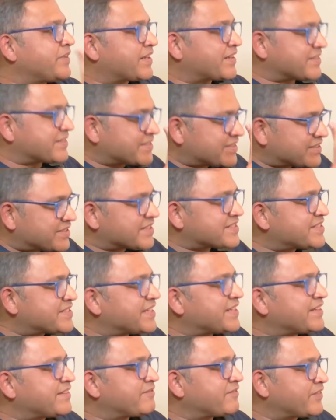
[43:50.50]
were
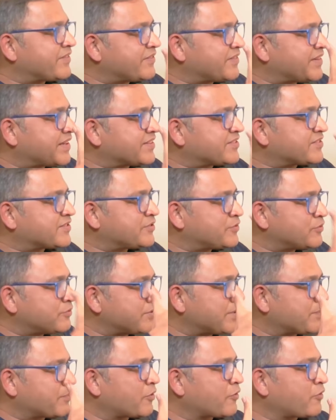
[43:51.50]
suggesting let's
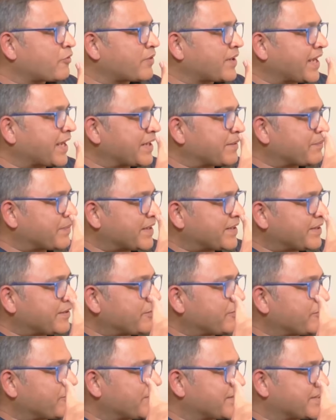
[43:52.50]
do a prototype and
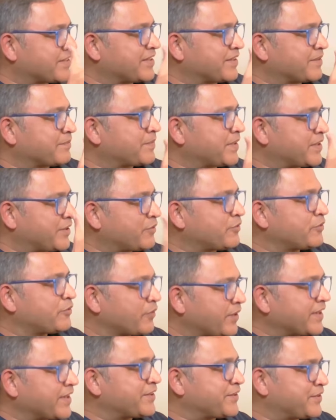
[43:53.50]
do further, but you
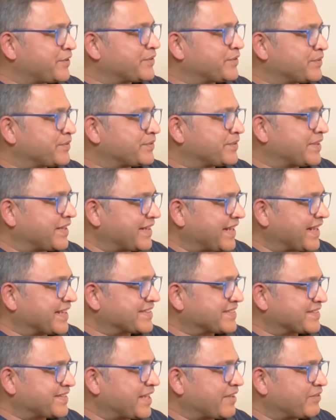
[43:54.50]
took it to the
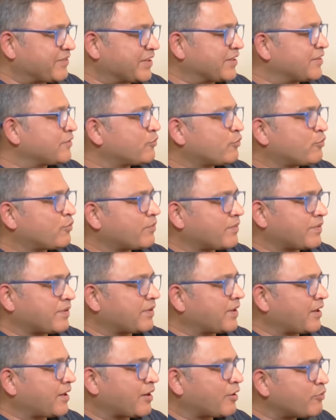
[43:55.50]
next level.
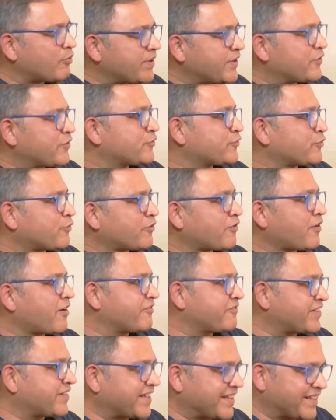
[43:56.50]
How were you so
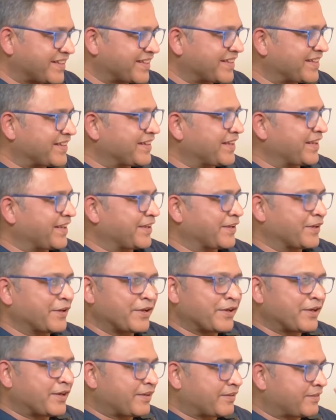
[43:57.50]
confident? Like,
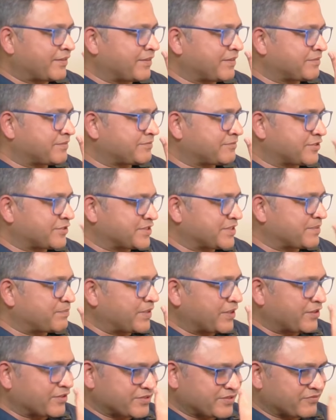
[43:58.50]
was it
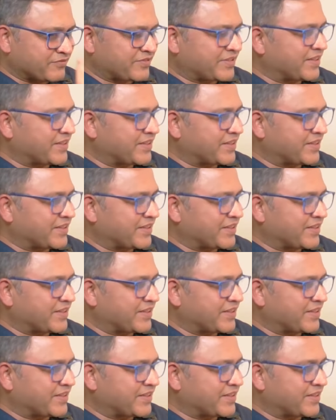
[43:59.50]
because of